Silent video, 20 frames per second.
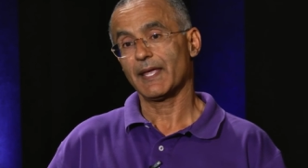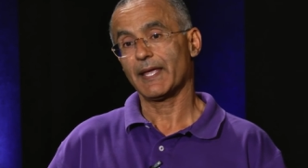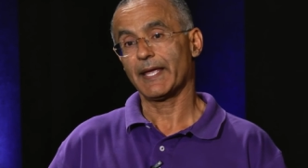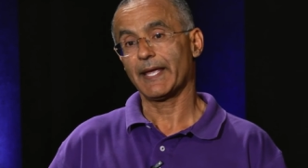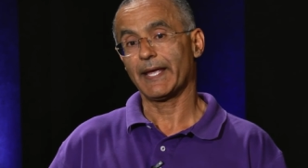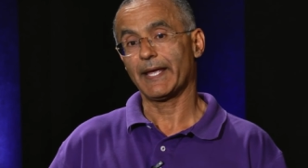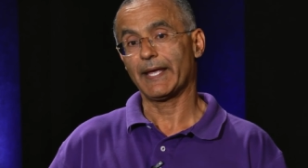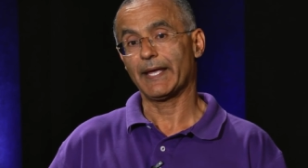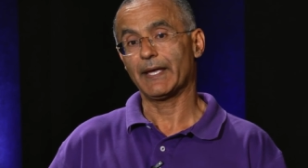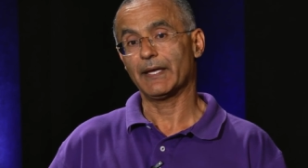
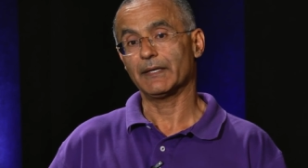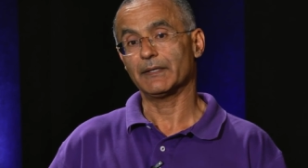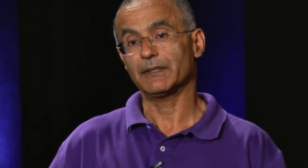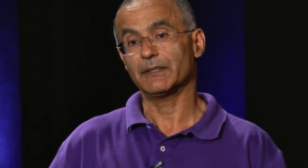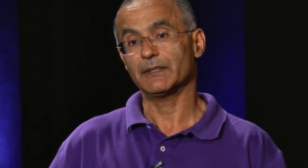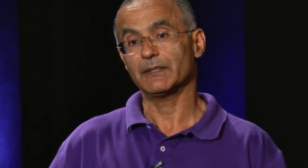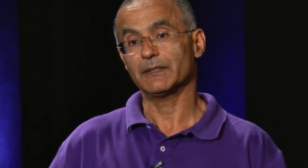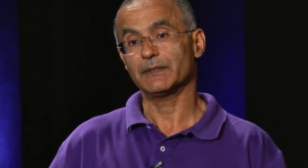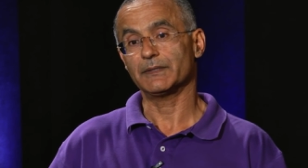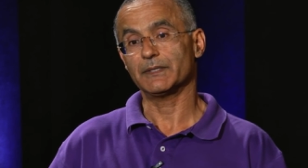
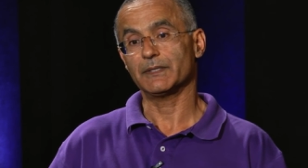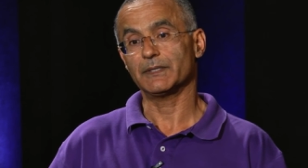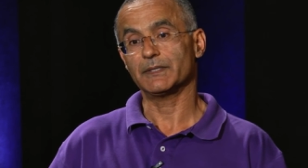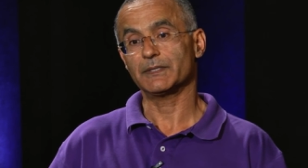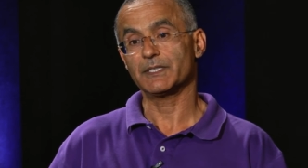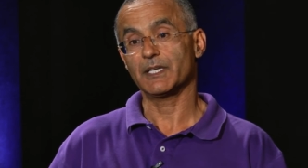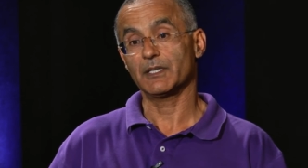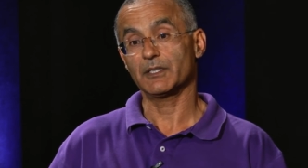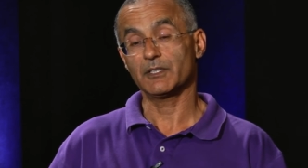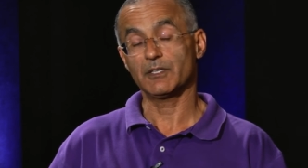and
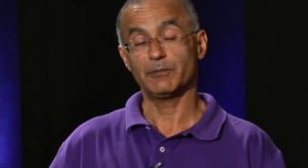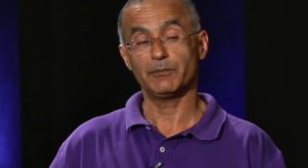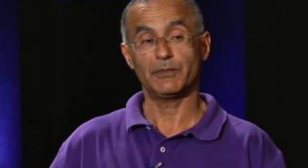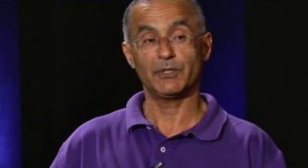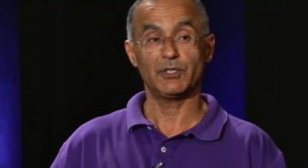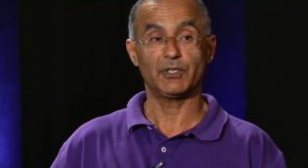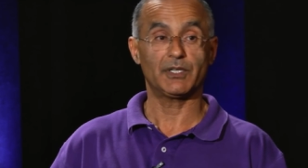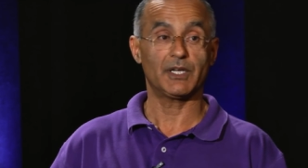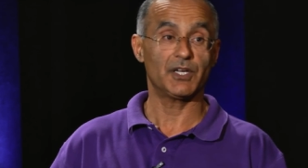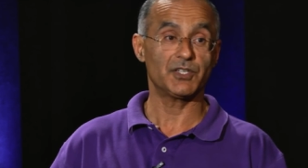the
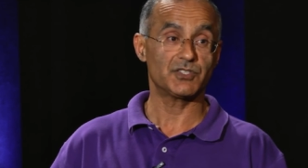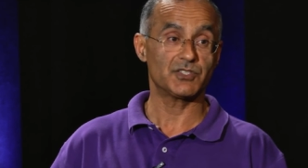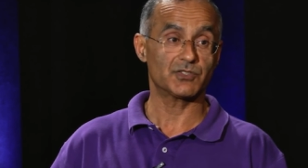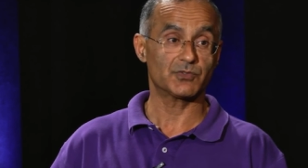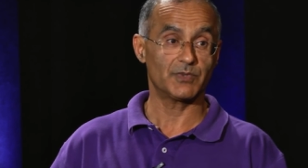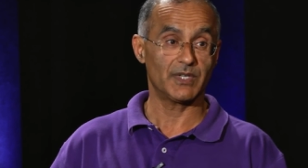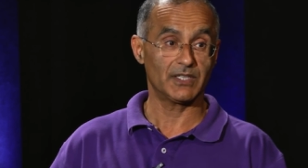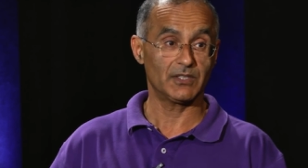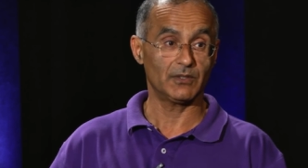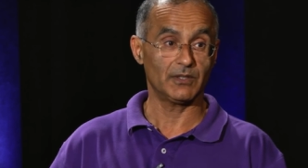
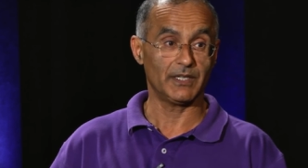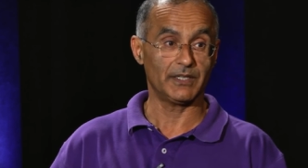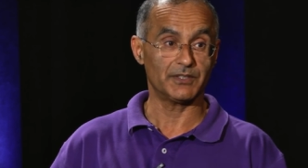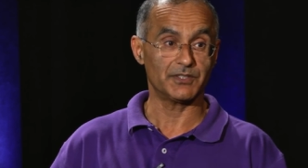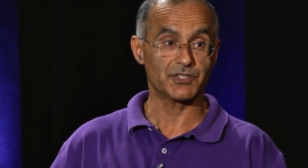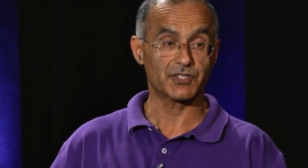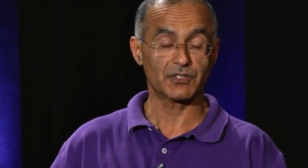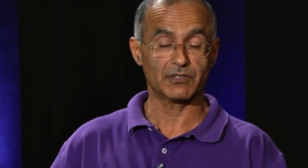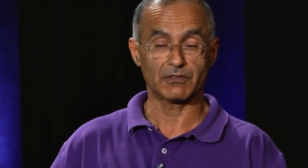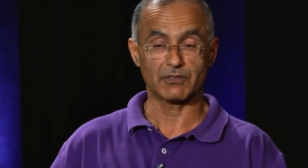telecommunications
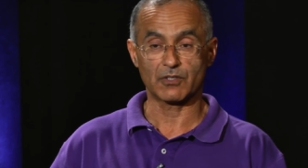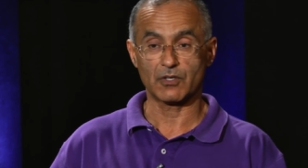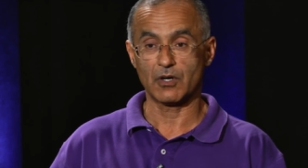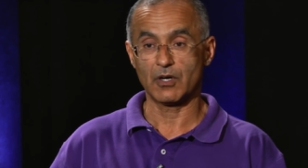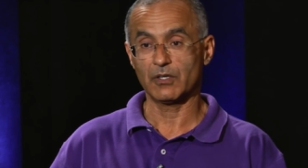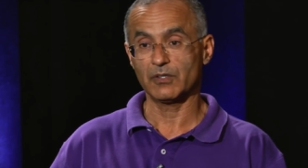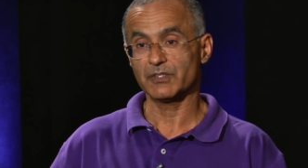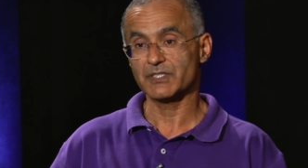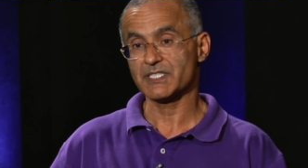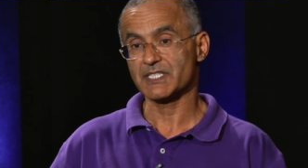regulators from
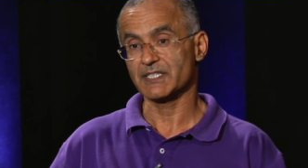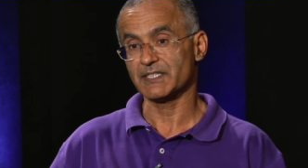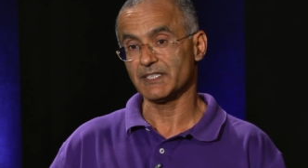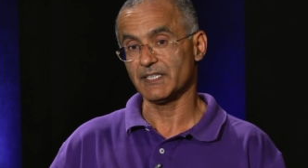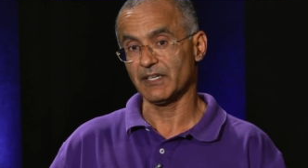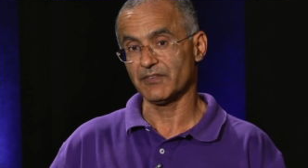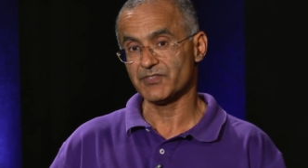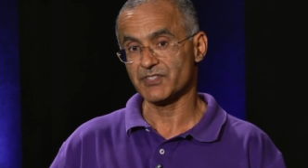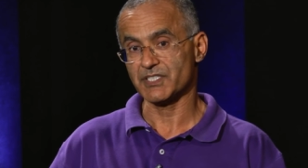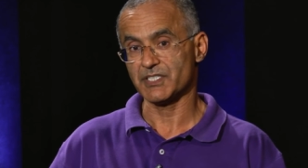Congress at
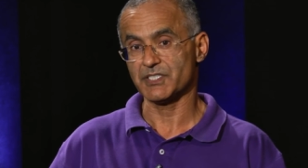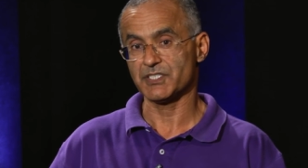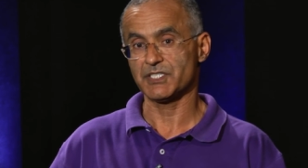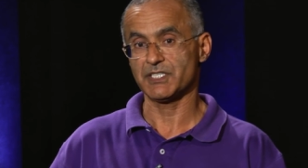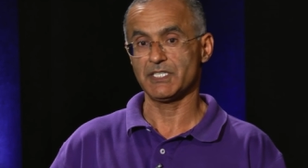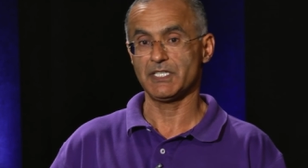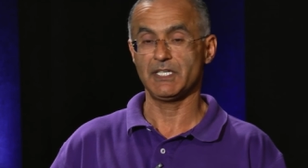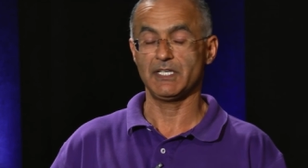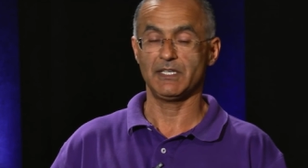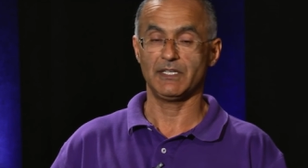the
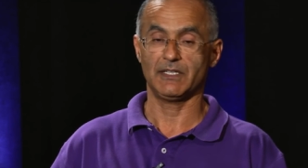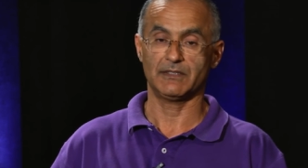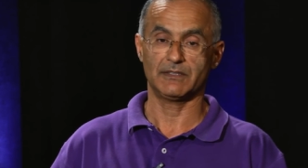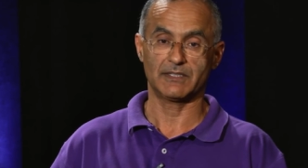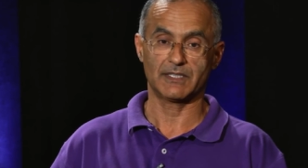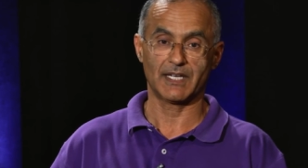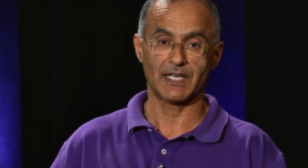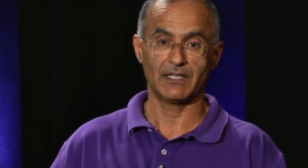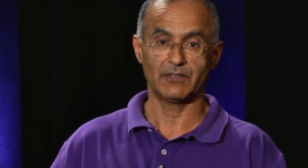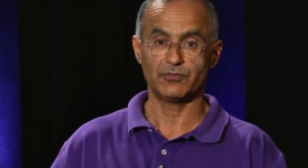FCC
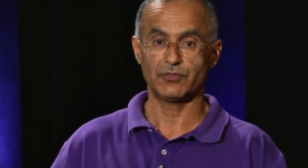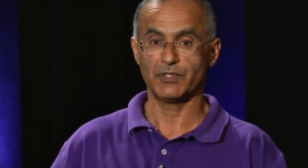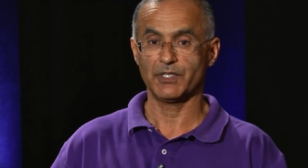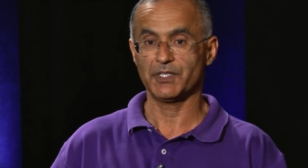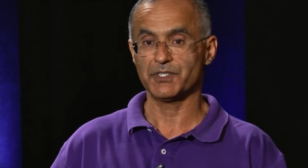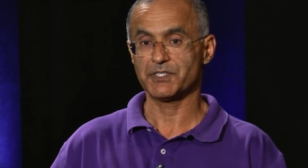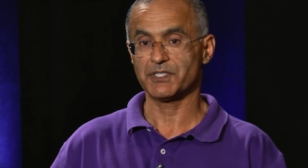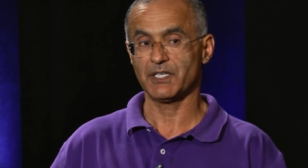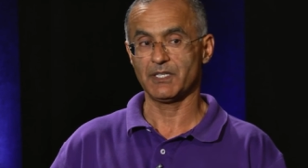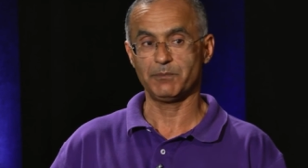and the
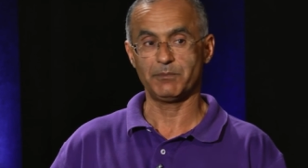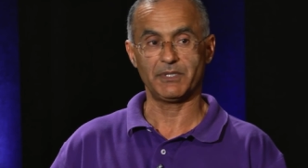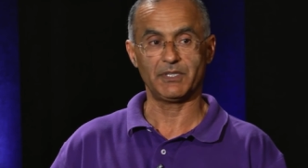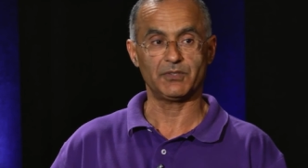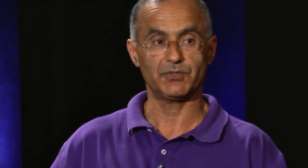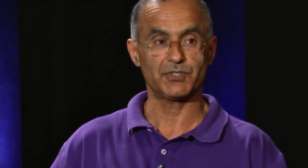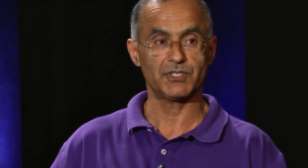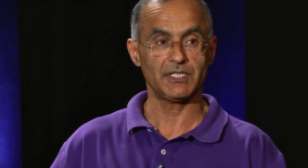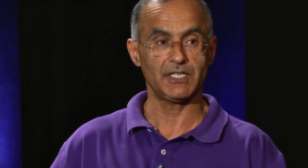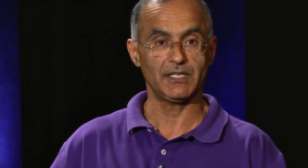California State
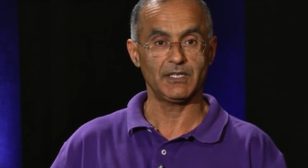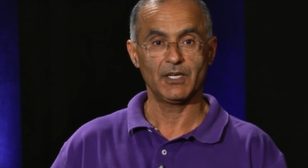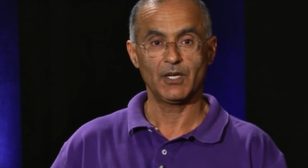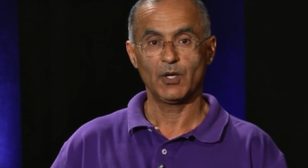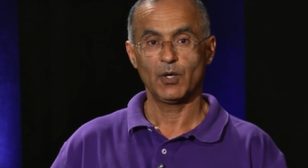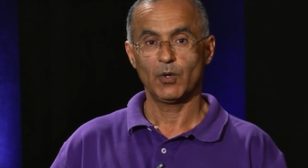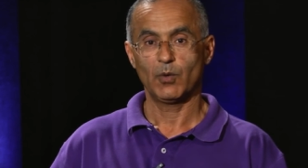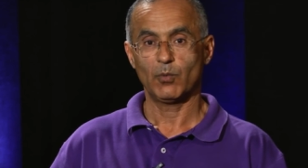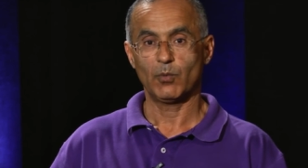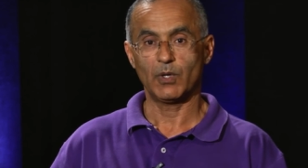PUC
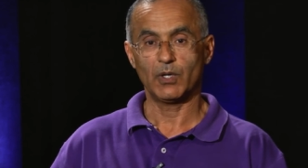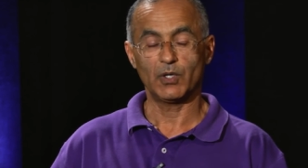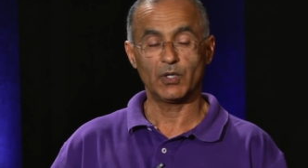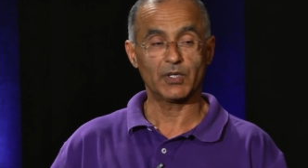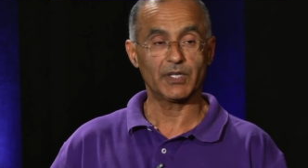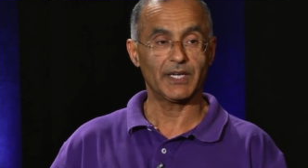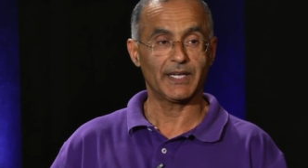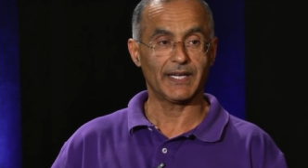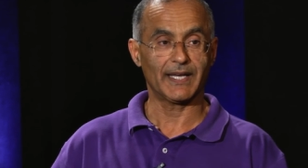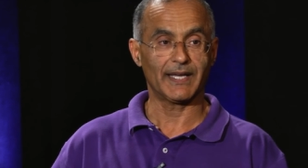were
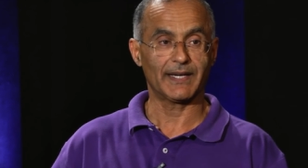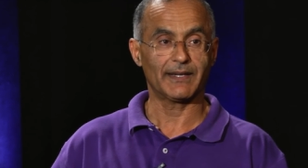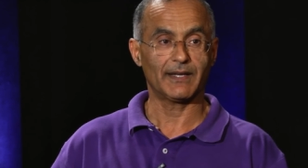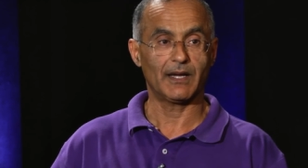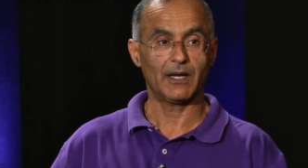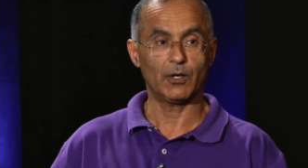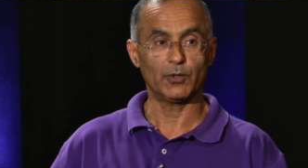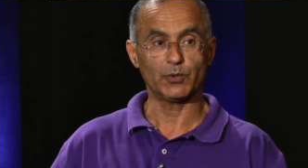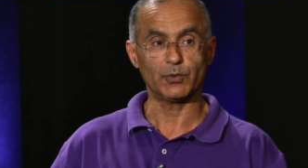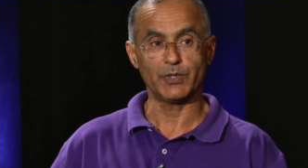looking at
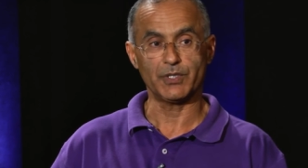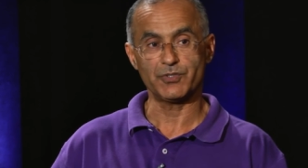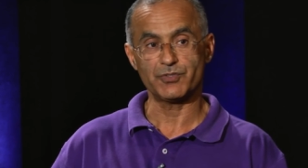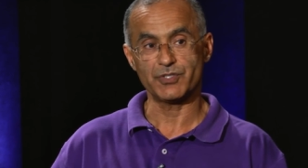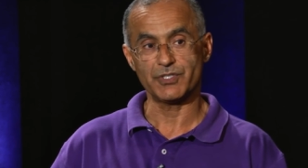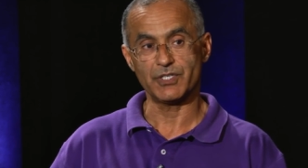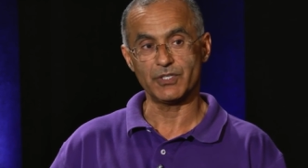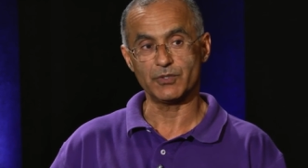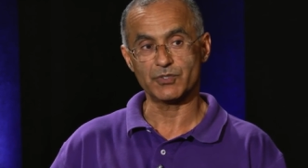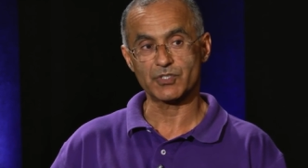how to
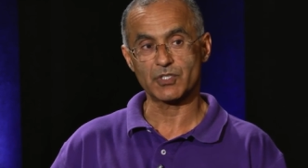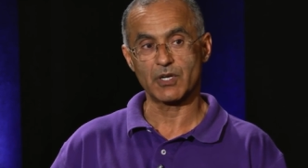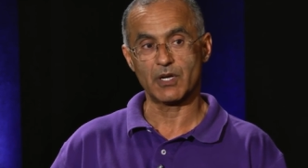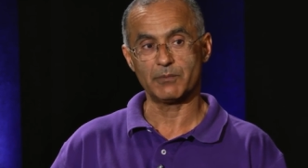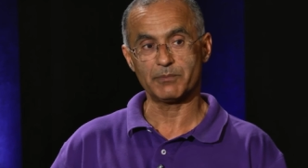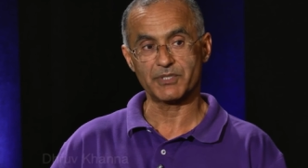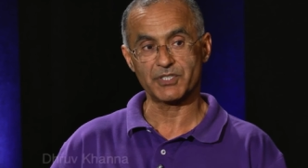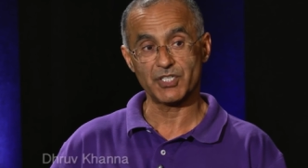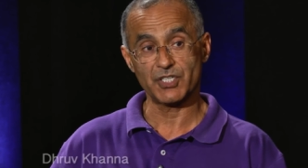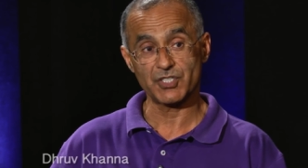introduce
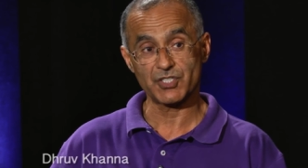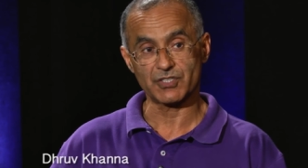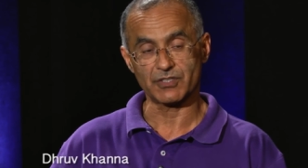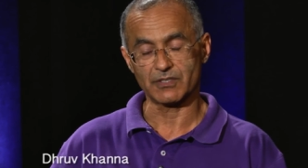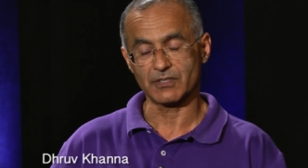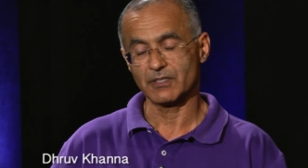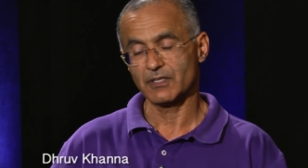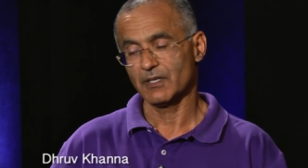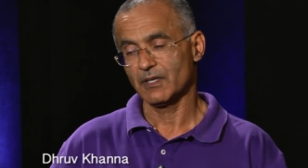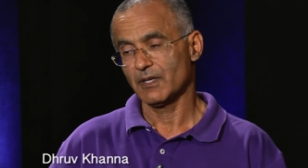
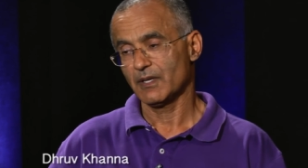competition